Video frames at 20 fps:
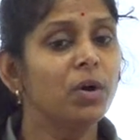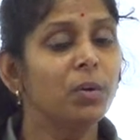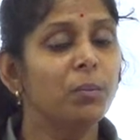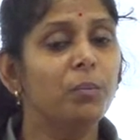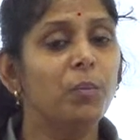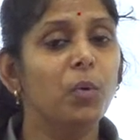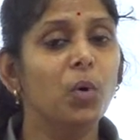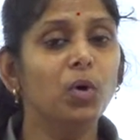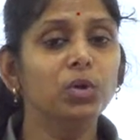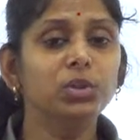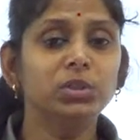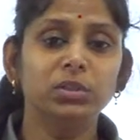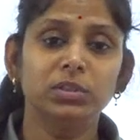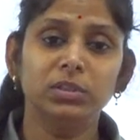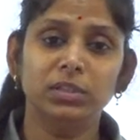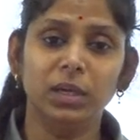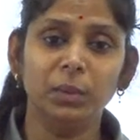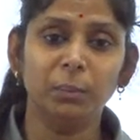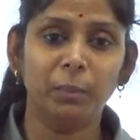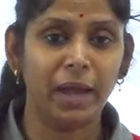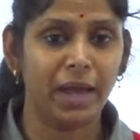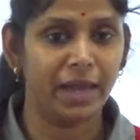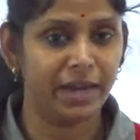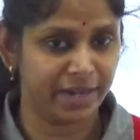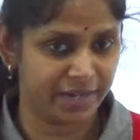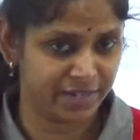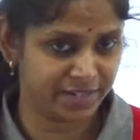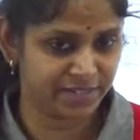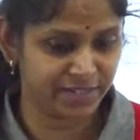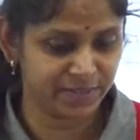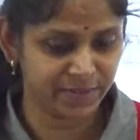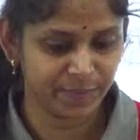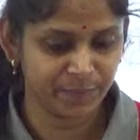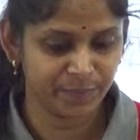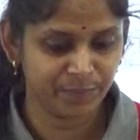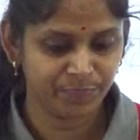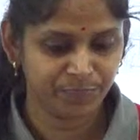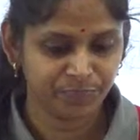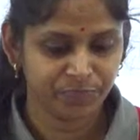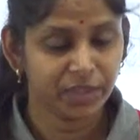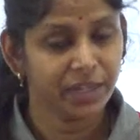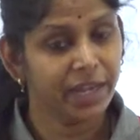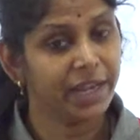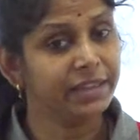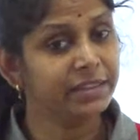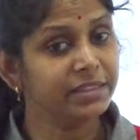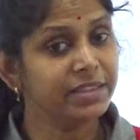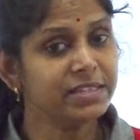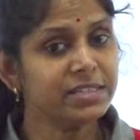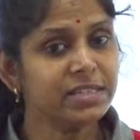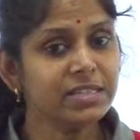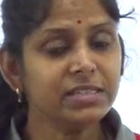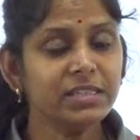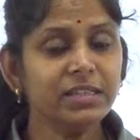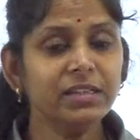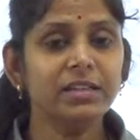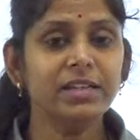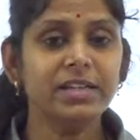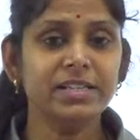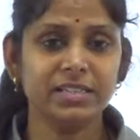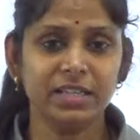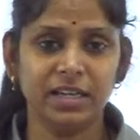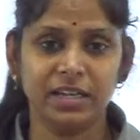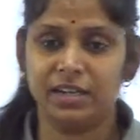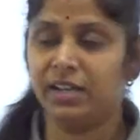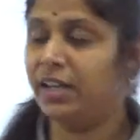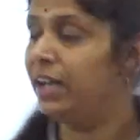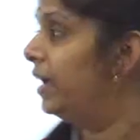both the parents. And this is the reason,